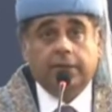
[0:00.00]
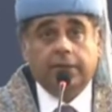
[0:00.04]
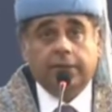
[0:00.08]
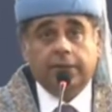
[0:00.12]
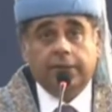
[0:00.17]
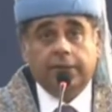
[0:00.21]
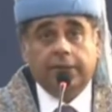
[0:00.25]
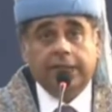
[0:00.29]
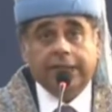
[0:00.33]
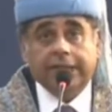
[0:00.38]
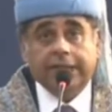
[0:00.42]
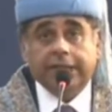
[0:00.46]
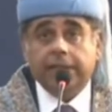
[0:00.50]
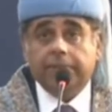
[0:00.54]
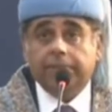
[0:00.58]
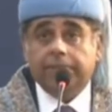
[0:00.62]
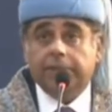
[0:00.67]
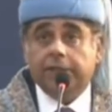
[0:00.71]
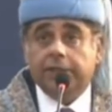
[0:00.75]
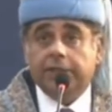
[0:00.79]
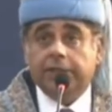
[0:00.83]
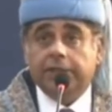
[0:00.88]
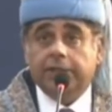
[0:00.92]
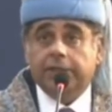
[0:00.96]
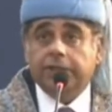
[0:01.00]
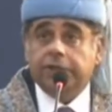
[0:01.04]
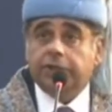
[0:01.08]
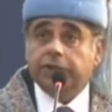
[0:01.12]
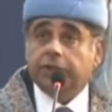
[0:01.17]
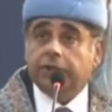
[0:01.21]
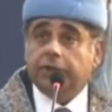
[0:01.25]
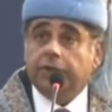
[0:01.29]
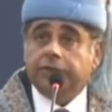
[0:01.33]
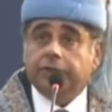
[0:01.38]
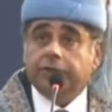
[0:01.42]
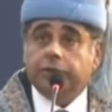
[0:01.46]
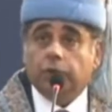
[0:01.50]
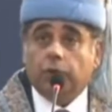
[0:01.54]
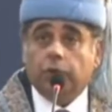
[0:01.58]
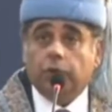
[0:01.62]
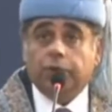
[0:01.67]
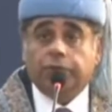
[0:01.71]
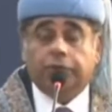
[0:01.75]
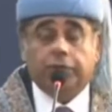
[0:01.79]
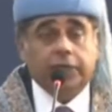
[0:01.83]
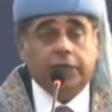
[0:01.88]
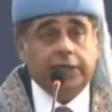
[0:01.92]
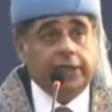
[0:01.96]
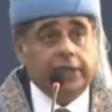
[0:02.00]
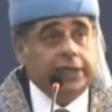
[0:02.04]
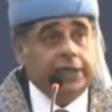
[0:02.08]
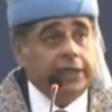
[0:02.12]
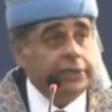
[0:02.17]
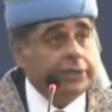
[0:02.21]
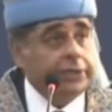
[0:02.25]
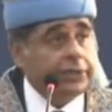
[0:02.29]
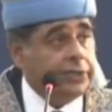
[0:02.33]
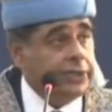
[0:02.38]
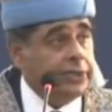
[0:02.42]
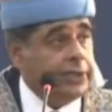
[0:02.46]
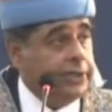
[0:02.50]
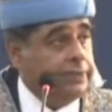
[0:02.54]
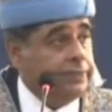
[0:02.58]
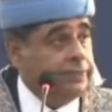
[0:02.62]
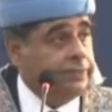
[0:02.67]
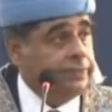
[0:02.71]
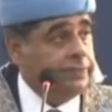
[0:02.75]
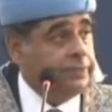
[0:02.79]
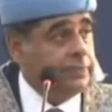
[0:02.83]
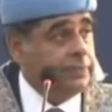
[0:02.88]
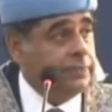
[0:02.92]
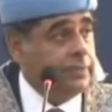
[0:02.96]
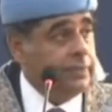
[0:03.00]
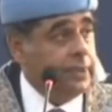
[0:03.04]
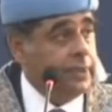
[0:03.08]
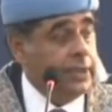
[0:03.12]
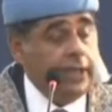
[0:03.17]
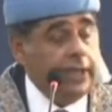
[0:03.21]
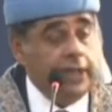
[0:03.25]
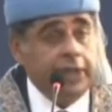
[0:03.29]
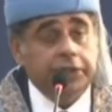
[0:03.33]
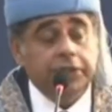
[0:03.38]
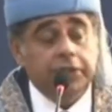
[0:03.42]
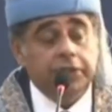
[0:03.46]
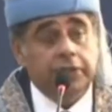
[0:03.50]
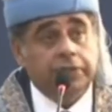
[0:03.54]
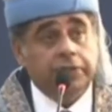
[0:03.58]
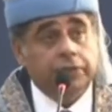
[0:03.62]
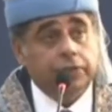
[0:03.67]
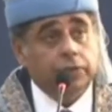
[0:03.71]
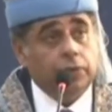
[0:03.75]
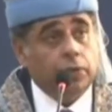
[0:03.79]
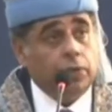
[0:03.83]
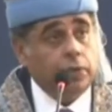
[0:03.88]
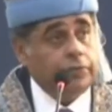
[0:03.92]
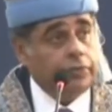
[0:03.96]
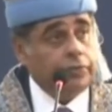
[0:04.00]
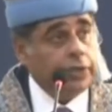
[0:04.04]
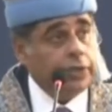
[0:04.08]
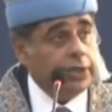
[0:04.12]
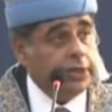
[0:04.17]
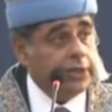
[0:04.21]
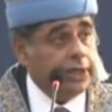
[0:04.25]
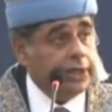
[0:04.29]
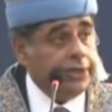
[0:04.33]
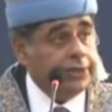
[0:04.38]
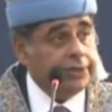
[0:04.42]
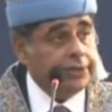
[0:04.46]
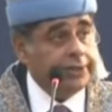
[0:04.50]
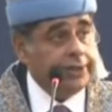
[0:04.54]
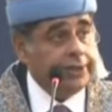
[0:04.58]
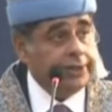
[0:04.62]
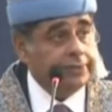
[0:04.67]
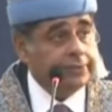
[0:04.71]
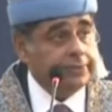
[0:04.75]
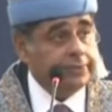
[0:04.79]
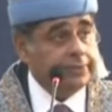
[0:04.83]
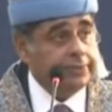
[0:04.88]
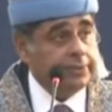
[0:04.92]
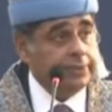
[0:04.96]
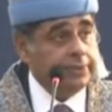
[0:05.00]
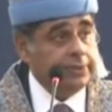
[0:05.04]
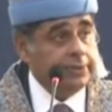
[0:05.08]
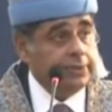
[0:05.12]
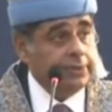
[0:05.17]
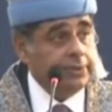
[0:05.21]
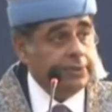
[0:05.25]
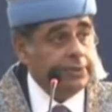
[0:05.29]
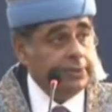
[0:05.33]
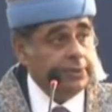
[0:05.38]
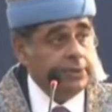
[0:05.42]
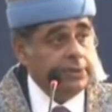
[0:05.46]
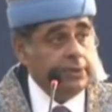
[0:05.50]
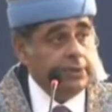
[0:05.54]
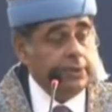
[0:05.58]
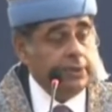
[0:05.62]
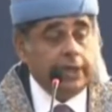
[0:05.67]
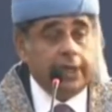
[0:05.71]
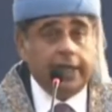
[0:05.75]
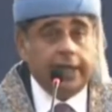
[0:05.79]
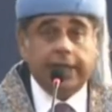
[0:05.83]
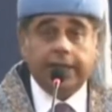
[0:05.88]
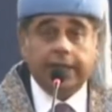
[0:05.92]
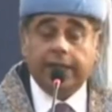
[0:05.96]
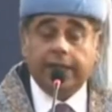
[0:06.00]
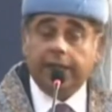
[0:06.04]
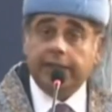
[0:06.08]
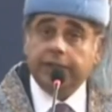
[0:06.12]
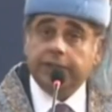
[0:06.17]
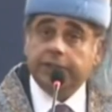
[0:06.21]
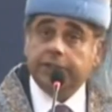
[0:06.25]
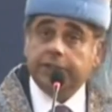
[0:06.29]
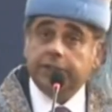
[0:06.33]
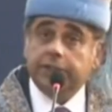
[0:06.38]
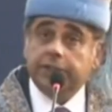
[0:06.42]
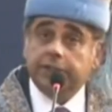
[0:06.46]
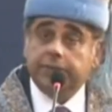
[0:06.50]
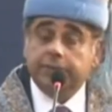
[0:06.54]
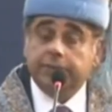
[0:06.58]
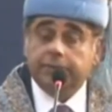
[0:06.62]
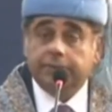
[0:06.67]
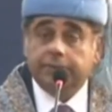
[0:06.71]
they can be the engine of growth for the industry, engine of growth for the country, and engine